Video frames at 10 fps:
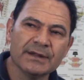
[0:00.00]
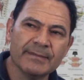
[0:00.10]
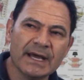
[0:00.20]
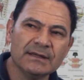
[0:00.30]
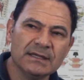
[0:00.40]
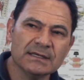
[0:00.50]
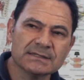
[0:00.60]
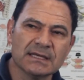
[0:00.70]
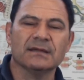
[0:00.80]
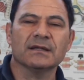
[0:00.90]
the main thing
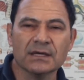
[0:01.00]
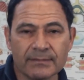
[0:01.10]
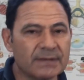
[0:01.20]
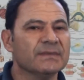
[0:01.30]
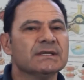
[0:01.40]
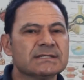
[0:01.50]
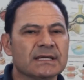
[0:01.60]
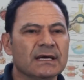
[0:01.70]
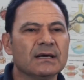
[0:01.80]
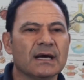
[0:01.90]
is that the commitment is
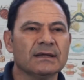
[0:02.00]
there